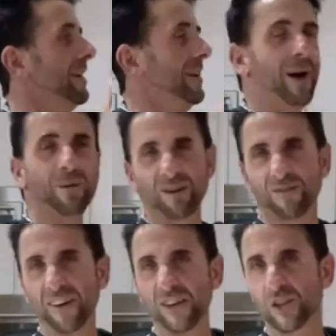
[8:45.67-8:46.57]
I'm going to
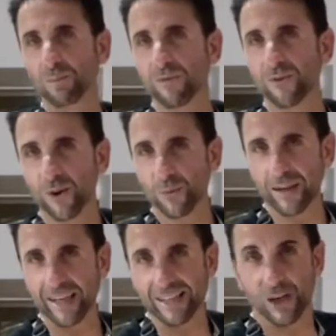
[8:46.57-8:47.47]
finish it before everybody
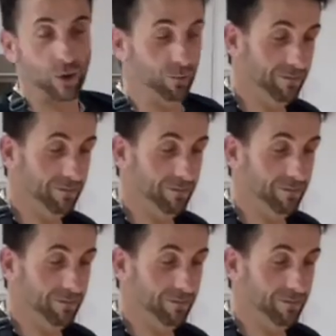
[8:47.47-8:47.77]
gets home.